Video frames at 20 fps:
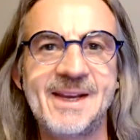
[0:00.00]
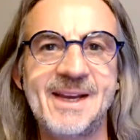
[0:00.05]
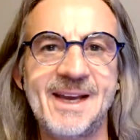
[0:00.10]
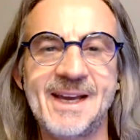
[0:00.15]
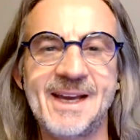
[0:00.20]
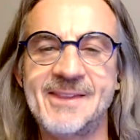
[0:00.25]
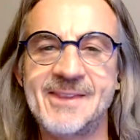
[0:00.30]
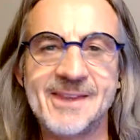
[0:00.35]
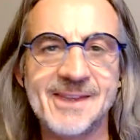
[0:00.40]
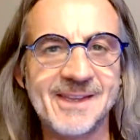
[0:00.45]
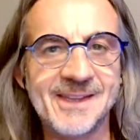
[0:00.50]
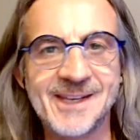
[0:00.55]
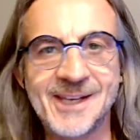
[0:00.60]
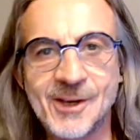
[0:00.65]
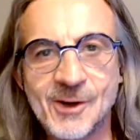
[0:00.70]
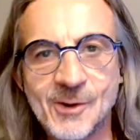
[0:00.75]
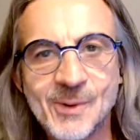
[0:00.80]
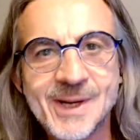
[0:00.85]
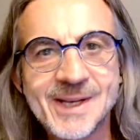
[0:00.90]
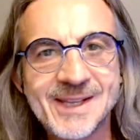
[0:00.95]
And you
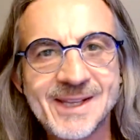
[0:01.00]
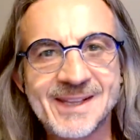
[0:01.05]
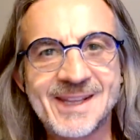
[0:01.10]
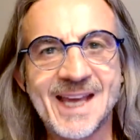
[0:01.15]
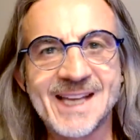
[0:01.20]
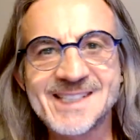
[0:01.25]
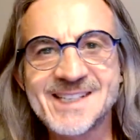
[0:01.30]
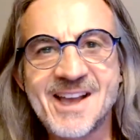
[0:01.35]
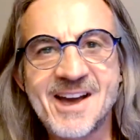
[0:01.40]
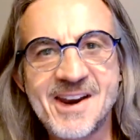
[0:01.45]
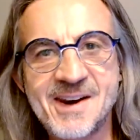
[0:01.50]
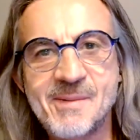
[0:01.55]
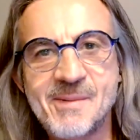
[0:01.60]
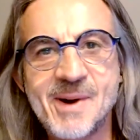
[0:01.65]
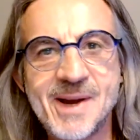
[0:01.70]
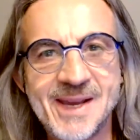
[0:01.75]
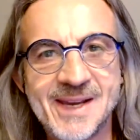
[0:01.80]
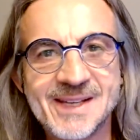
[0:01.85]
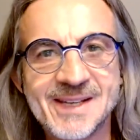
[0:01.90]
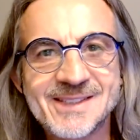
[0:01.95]
know what? That's kind of
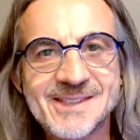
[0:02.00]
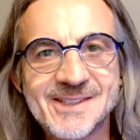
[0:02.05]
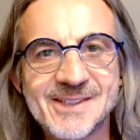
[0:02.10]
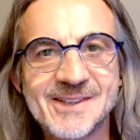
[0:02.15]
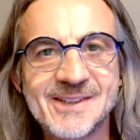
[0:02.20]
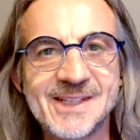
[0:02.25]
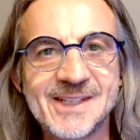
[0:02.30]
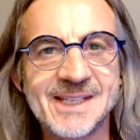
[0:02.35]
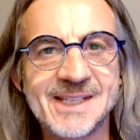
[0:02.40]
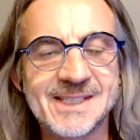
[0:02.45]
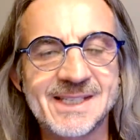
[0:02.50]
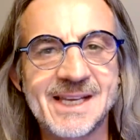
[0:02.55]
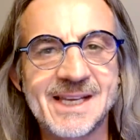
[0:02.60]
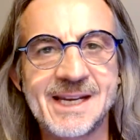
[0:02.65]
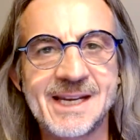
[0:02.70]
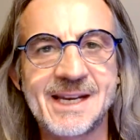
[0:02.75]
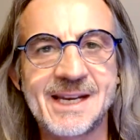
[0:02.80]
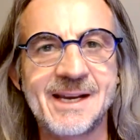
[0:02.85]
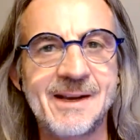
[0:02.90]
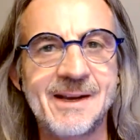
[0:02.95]
my answer. It's
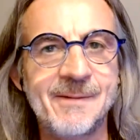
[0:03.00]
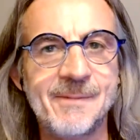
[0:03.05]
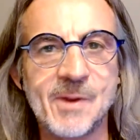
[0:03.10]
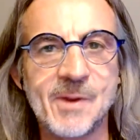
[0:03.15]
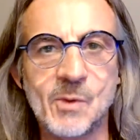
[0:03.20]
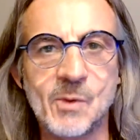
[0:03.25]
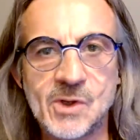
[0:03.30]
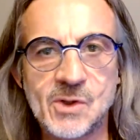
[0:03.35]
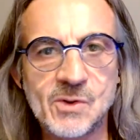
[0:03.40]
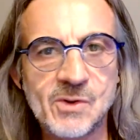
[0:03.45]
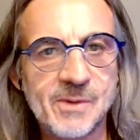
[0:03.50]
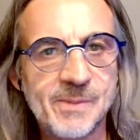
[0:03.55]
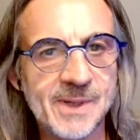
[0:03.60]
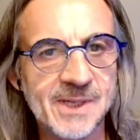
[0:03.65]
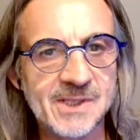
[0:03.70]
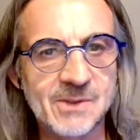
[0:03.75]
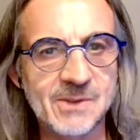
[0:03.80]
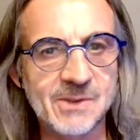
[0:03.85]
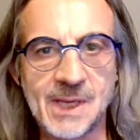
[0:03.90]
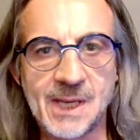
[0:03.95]
like we do the
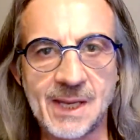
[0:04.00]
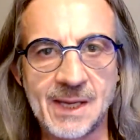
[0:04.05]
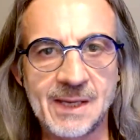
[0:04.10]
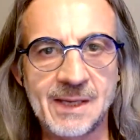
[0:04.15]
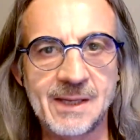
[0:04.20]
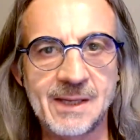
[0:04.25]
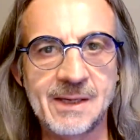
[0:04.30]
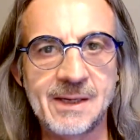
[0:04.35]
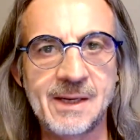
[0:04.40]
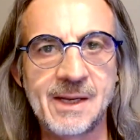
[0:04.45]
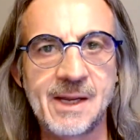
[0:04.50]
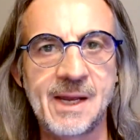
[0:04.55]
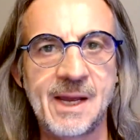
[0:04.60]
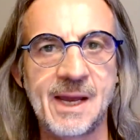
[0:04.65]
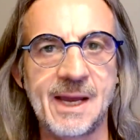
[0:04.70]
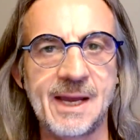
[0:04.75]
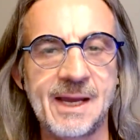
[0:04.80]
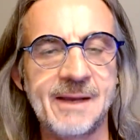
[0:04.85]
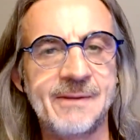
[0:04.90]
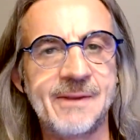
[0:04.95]
best we can,
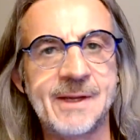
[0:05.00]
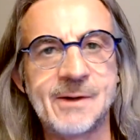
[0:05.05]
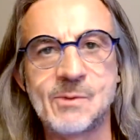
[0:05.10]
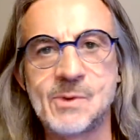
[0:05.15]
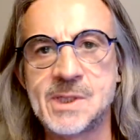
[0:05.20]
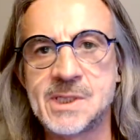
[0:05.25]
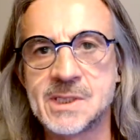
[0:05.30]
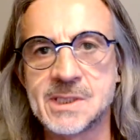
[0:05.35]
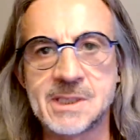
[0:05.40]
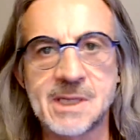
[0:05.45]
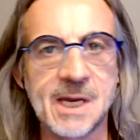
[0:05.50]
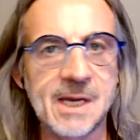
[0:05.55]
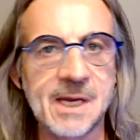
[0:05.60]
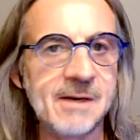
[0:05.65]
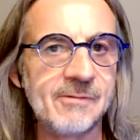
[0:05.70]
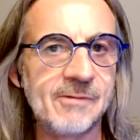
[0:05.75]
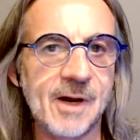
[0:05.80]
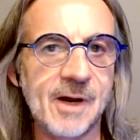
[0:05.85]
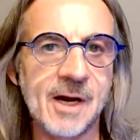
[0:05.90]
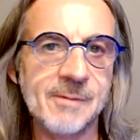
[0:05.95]
and then we just kind
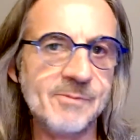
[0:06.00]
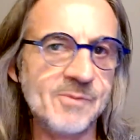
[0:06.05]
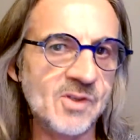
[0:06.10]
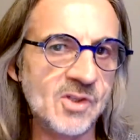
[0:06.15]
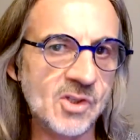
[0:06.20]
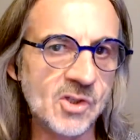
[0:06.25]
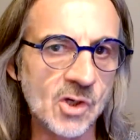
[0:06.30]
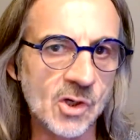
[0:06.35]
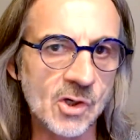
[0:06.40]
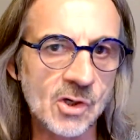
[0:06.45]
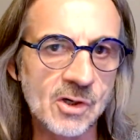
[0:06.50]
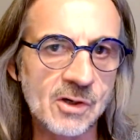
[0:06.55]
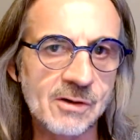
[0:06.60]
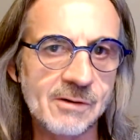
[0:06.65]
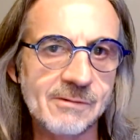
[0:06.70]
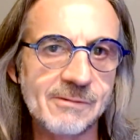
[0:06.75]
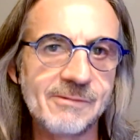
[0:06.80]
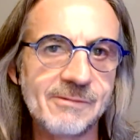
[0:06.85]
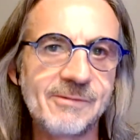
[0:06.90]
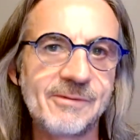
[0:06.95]
of
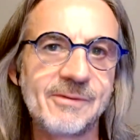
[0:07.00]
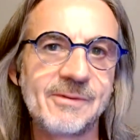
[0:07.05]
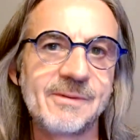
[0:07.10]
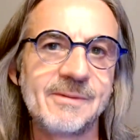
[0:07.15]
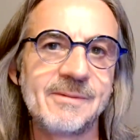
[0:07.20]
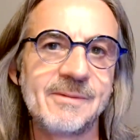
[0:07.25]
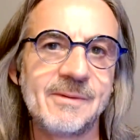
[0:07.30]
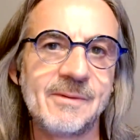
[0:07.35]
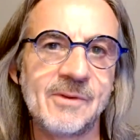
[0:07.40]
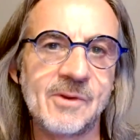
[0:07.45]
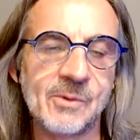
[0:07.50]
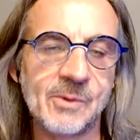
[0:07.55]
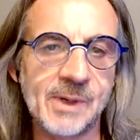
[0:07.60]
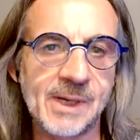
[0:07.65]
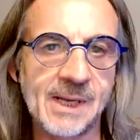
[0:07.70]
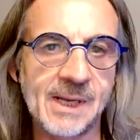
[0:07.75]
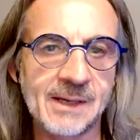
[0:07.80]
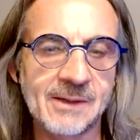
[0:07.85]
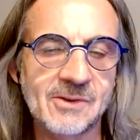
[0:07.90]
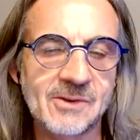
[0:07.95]
observe the
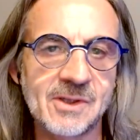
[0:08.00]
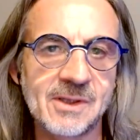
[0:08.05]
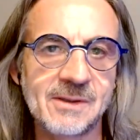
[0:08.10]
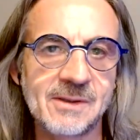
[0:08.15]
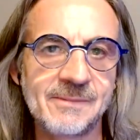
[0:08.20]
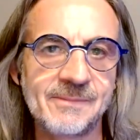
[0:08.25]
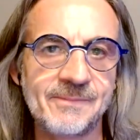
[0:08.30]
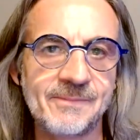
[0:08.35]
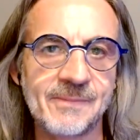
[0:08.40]
reaction.